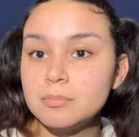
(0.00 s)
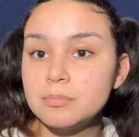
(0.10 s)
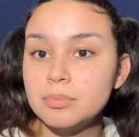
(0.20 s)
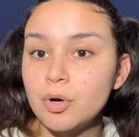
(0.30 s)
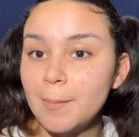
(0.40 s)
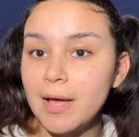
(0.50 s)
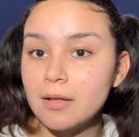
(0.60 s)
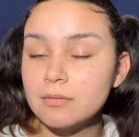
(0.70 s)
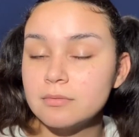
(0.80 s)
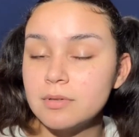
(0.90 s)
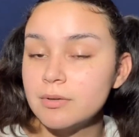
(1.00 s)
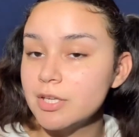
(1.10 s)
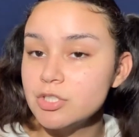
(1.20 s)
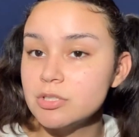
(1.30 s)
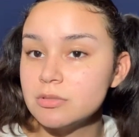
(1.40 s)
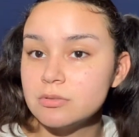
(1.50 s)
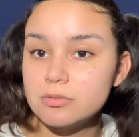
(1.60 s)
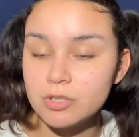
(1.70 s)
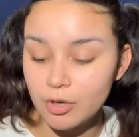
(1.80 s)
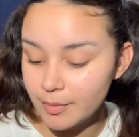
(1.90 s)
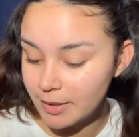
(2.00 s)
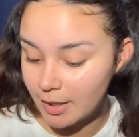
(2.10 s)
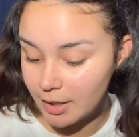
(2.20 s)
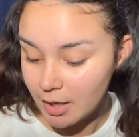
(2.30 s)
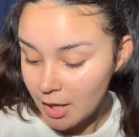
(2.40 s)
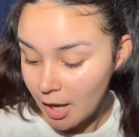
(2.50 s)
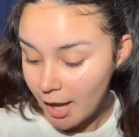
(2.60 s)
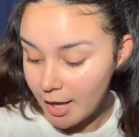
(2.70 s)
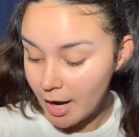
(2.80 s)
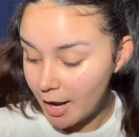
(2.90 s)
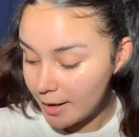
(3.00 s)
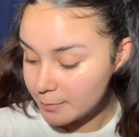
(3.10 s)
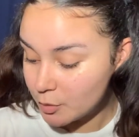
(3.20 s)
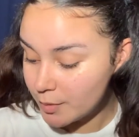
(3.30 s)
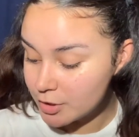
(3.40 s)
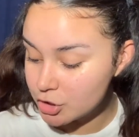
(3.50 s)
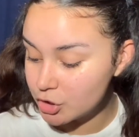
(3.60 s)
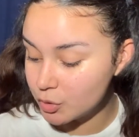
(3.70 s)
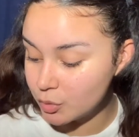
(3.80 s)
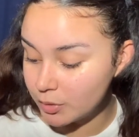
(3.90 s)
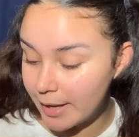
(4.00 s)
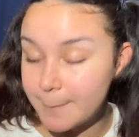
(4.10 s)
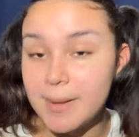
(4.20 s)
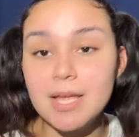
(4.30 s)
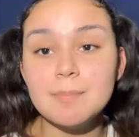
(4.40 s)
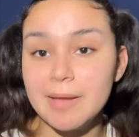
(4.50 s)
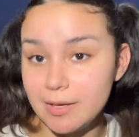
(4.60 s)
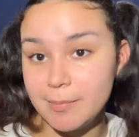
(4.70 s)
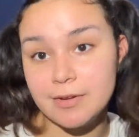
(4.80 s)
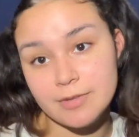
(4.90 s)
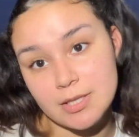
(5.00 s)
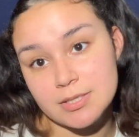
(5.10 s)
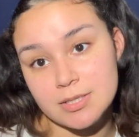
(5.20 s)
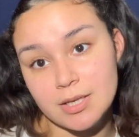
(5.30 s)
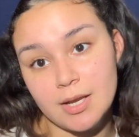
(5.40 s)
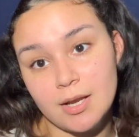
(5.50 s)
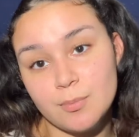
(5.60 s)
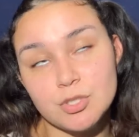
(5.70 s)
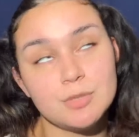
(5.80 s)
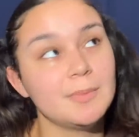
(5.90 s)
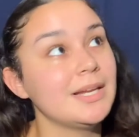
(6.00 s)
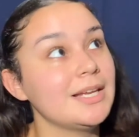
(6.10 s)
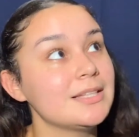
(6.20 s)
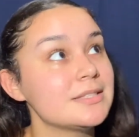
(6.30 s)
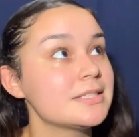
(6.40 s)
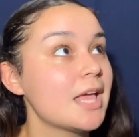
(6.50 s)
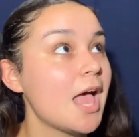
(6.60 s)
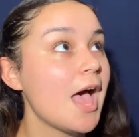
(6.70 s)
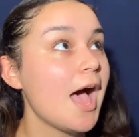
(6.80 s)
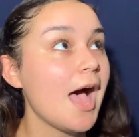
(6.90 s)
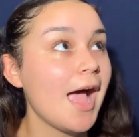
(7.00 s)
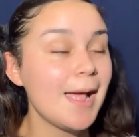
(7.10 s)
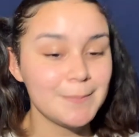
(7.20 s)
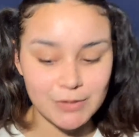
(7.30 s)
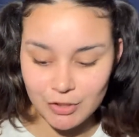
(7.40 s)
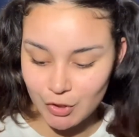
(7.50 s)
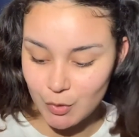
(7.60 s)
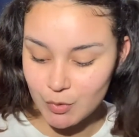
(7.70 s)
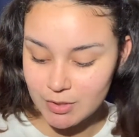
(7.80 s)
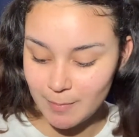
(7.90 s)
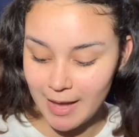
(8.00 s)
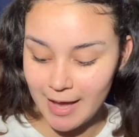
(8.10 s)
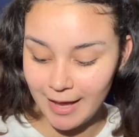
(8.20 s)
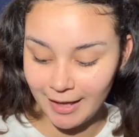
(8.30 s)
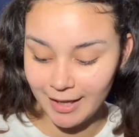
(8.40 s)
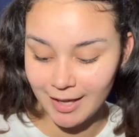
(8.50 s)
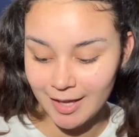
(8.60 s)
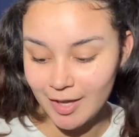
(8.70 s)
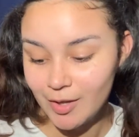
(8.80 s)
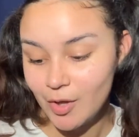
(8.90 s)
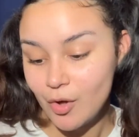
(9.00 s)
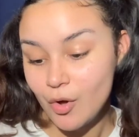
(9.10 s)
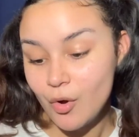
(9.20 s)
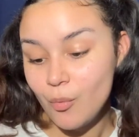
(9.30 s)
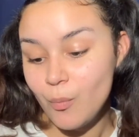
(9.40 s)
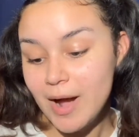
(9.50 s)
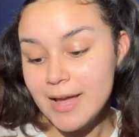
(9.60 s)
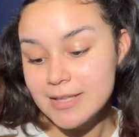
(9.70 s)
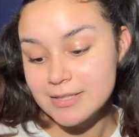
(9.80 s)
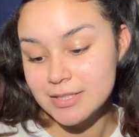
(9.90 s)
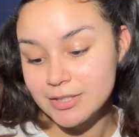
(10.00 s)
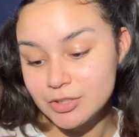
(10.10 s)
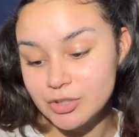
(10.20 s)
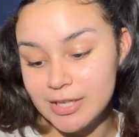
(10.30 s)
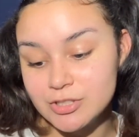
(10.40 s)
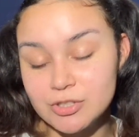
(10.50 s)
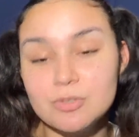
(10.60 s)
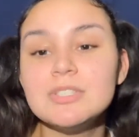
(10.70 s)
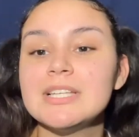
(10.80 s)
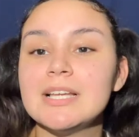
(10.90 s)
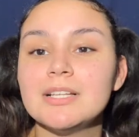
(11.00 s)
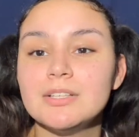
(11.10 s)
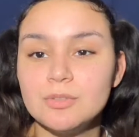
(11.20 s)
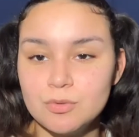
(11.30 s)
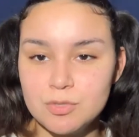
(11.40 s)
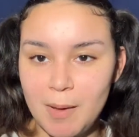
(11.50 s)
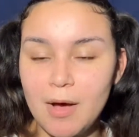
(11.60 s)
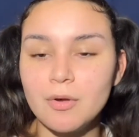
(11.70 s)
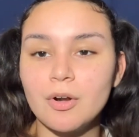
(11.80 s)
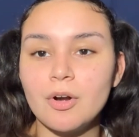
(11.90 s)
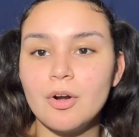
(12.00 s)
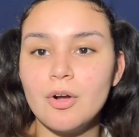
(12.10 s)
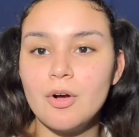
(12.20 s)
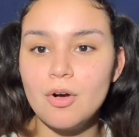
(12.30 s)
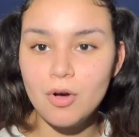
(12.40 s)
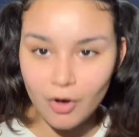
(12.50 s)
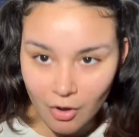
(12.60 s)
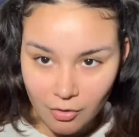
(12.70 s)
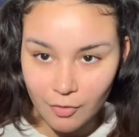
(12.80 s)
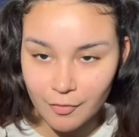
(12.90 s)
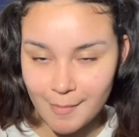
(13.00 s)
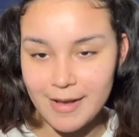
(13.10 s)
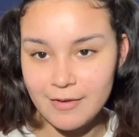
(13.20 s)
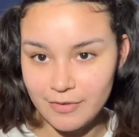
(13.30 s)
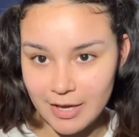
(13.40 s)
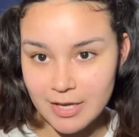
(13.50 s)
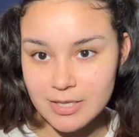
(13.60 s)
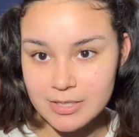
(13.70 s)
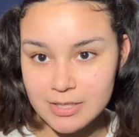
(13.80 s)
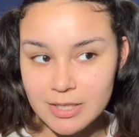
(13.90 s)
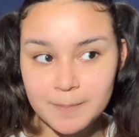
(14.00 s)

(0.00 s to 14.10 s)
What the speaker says: Pro Matte foundation to go with that. And I'm going to like bake my face today, which means I'm gonna use my white translucent loose powder all over my face